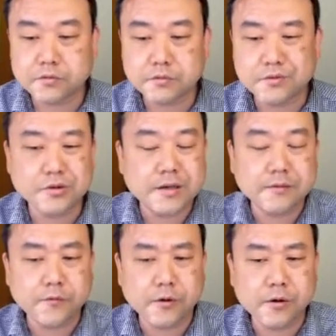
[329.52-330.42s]
you see
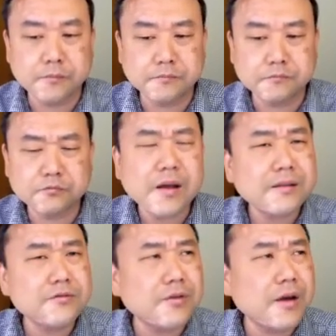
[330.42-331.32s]
it from, well,
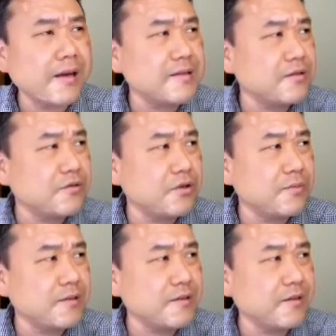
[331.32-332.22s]
you know, I guess it could
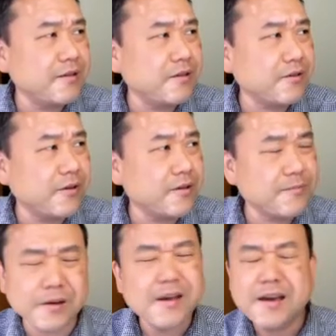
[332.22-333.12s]
be still integration,
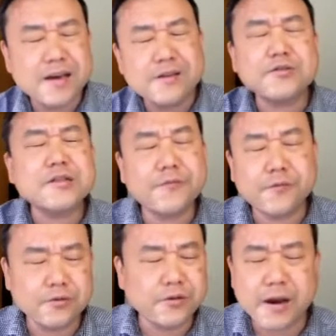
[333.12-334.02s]
but you see,
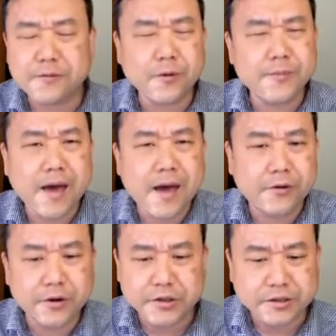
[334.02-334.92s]
you get it from
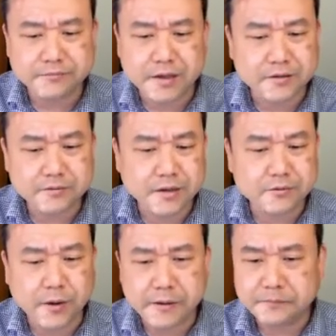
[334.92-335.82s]
averaging. That, that's
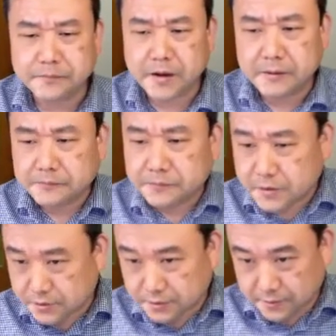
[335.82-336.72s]
why. Um,
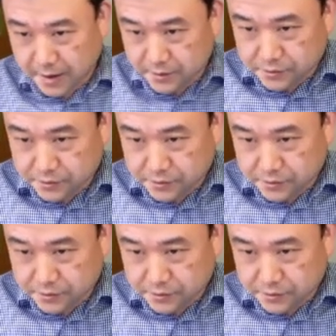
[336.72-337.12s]
so I